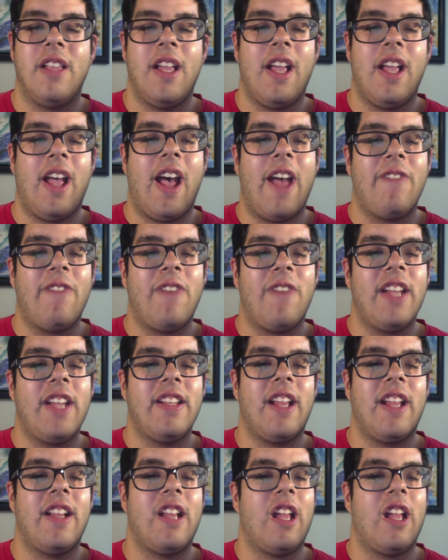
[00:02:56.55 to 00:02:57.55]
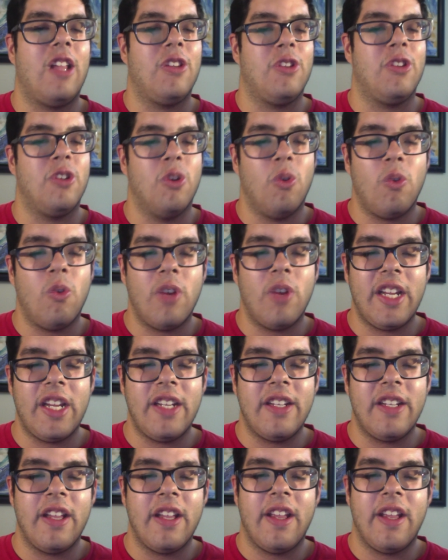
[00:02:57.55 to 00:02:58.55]
I find that
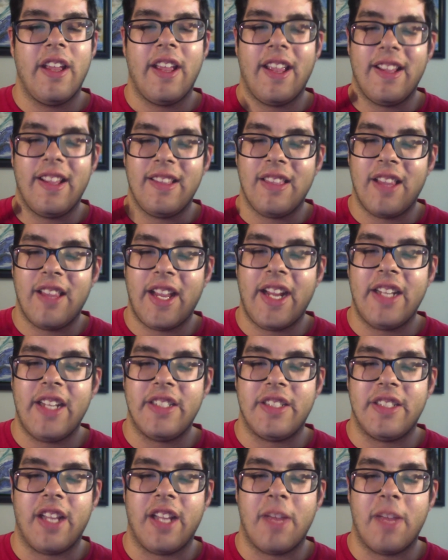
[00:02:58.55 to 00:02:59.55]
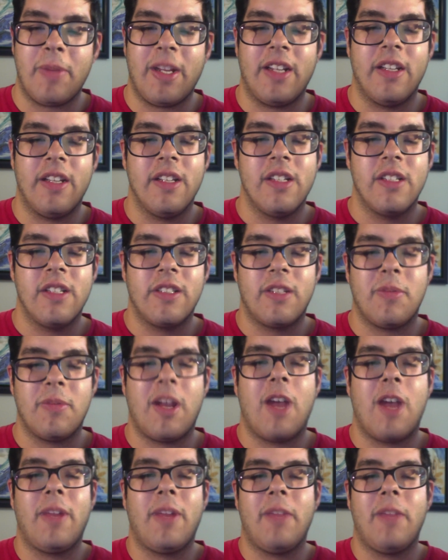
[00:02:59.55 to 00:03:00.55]
annoying and lazy. I mean, come on,
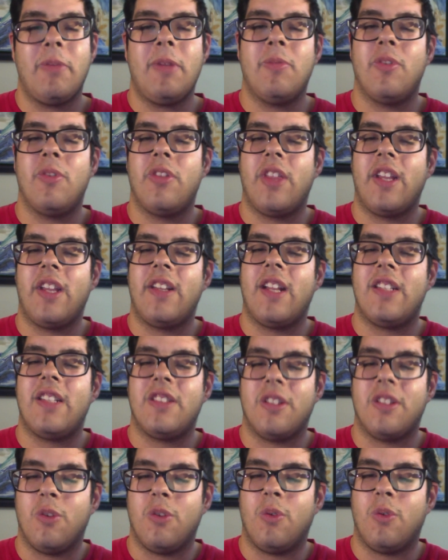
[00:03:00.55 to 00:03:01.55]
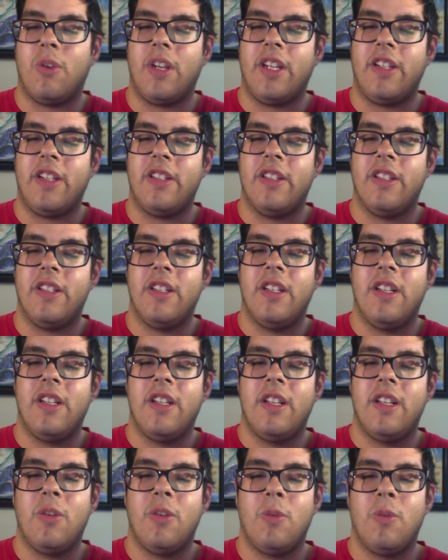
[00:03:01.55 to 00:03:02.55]
how many people think that's annoying?
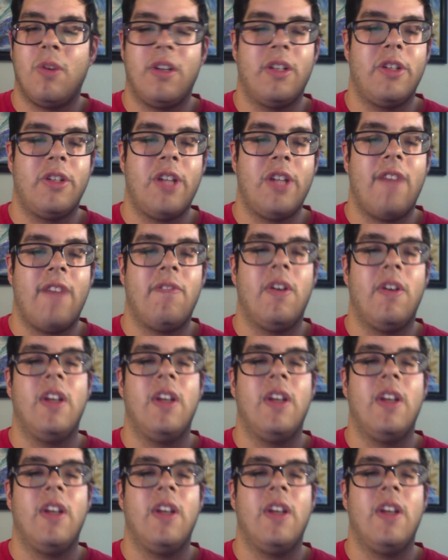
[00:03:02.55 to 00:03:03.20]
Where you have